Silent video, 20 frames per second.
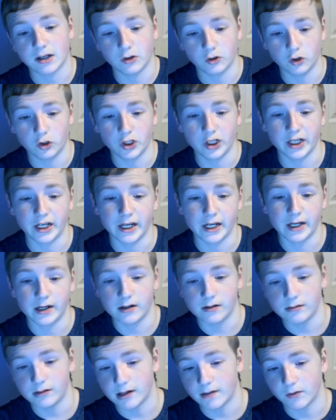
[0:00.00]
looking
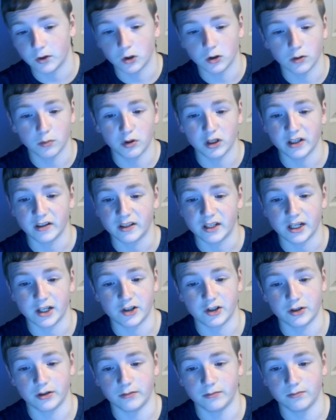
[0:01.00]
in, never owned a
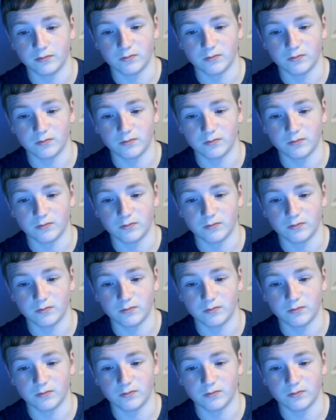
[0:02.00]
PlayStation.